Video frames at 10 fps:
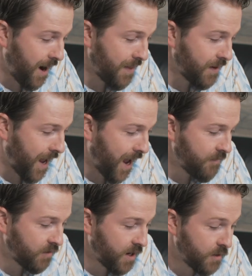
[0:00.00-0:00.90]
and then
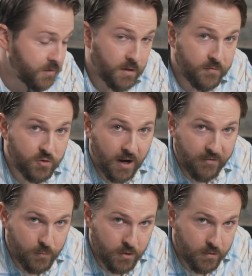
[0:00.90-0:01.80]
half an ounce of dry
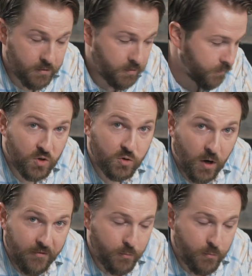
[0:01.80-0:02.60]
vermouth. So dry